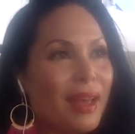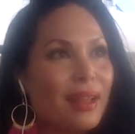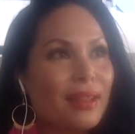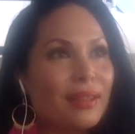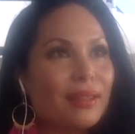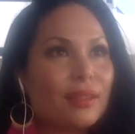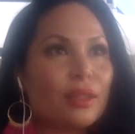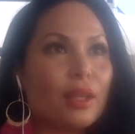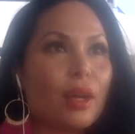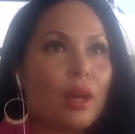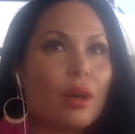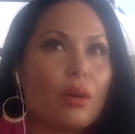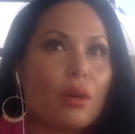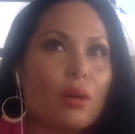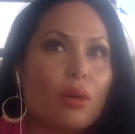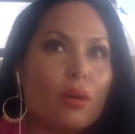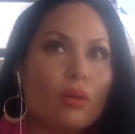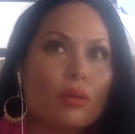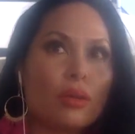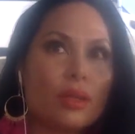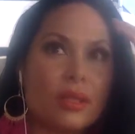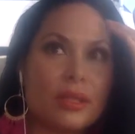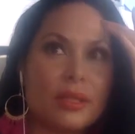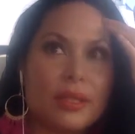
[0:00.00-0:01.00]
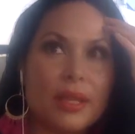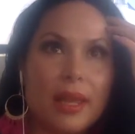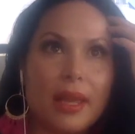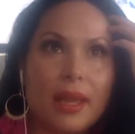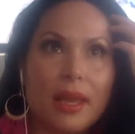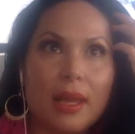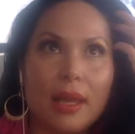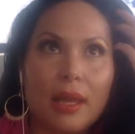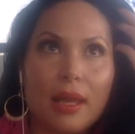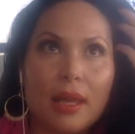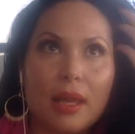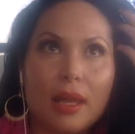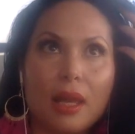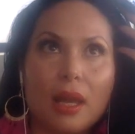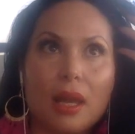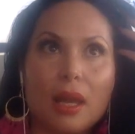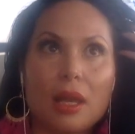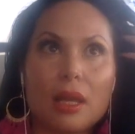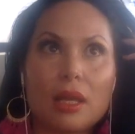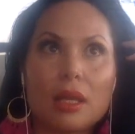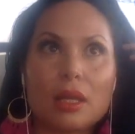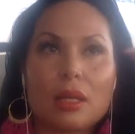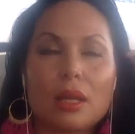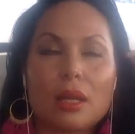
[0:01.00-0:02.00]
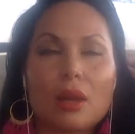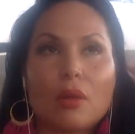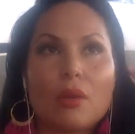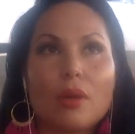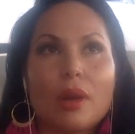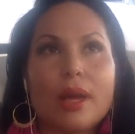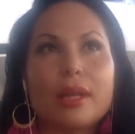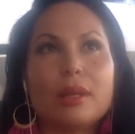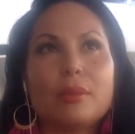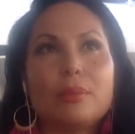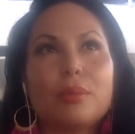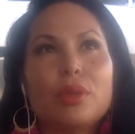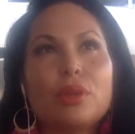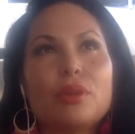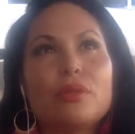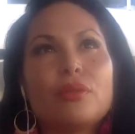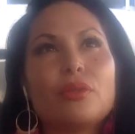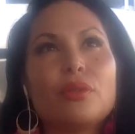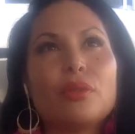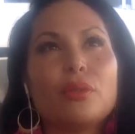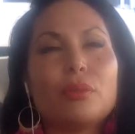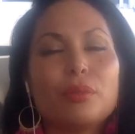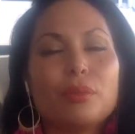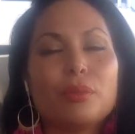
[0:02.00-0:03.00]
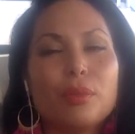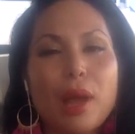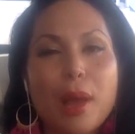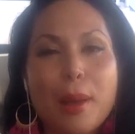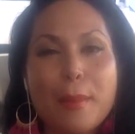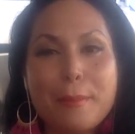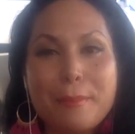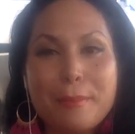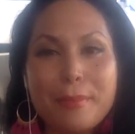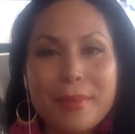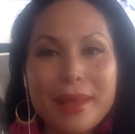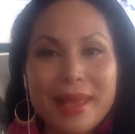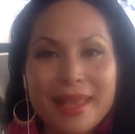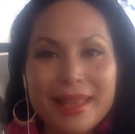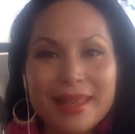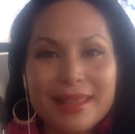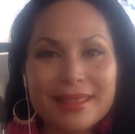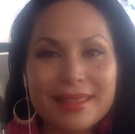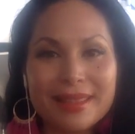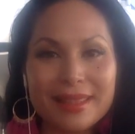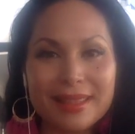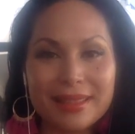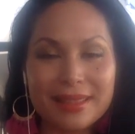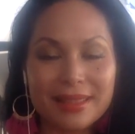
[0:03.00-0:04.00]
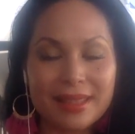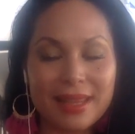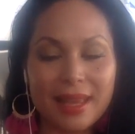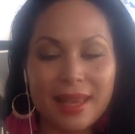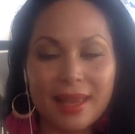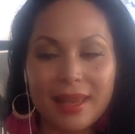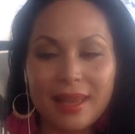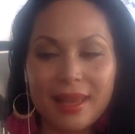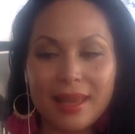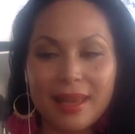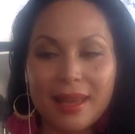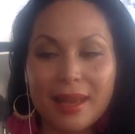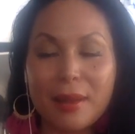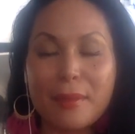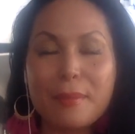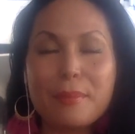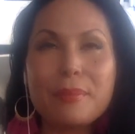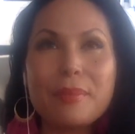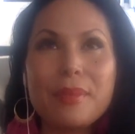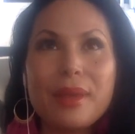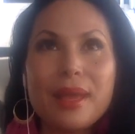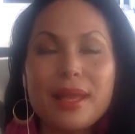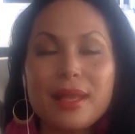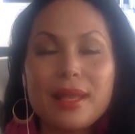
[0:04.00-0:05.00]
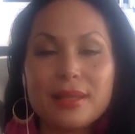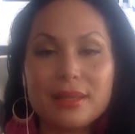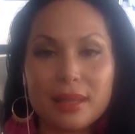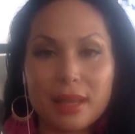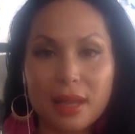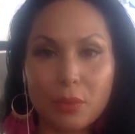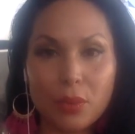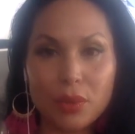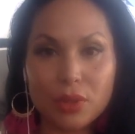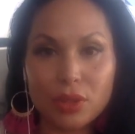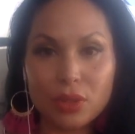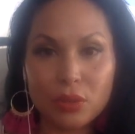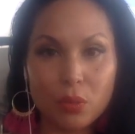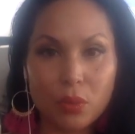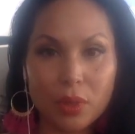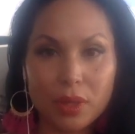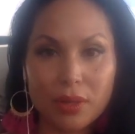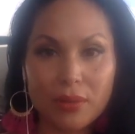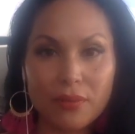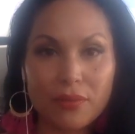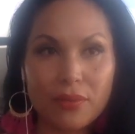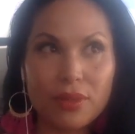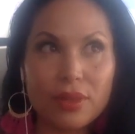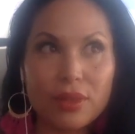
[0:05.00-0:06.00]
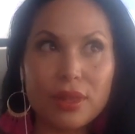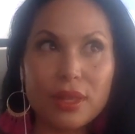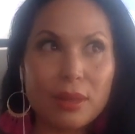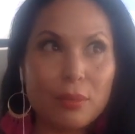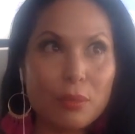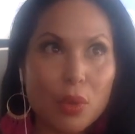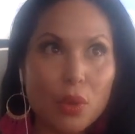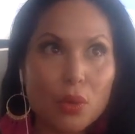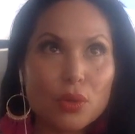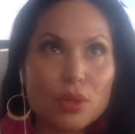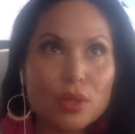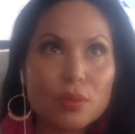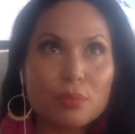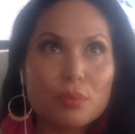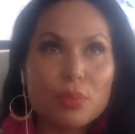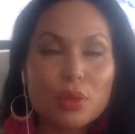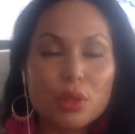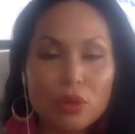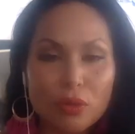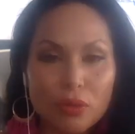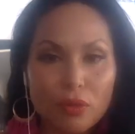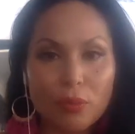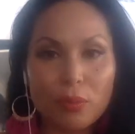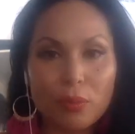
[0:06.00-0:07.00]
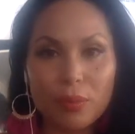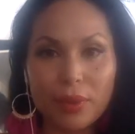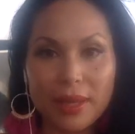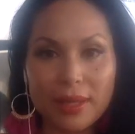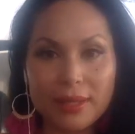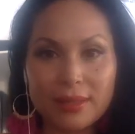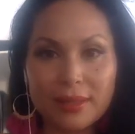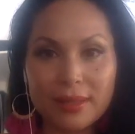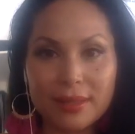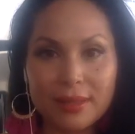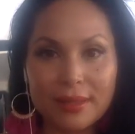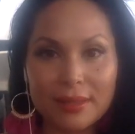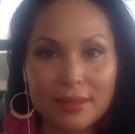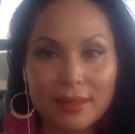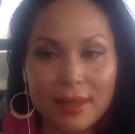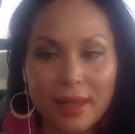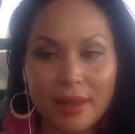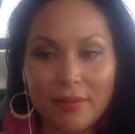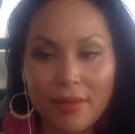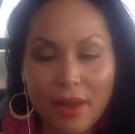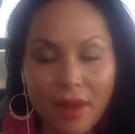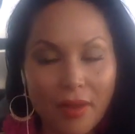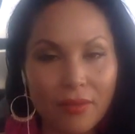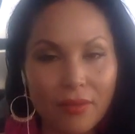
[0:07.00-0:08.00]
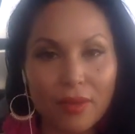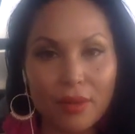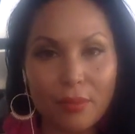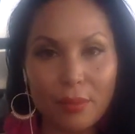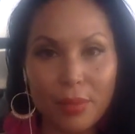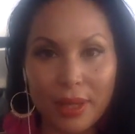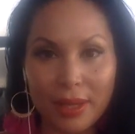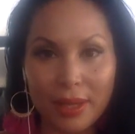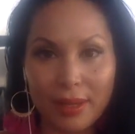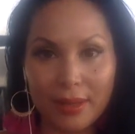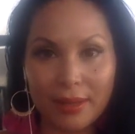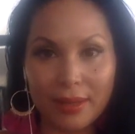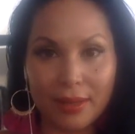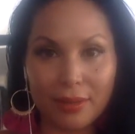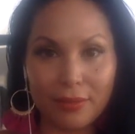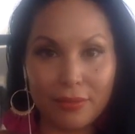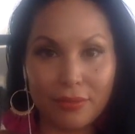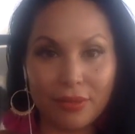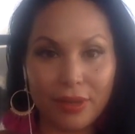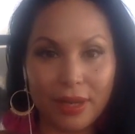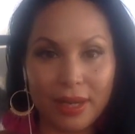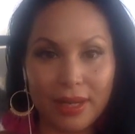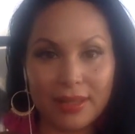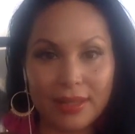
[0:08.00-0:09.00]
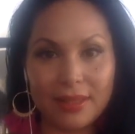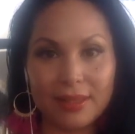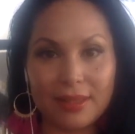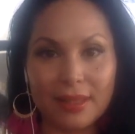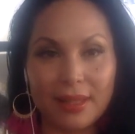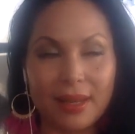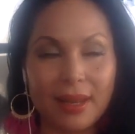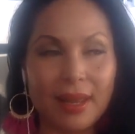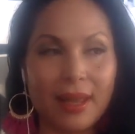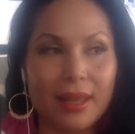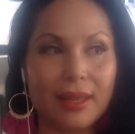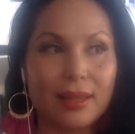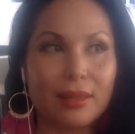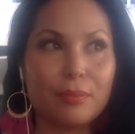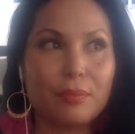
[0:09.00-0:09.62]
So today, I had a beautiful, amazing day. Amazing. I went to one of the most beautiful places I've ever been in France today.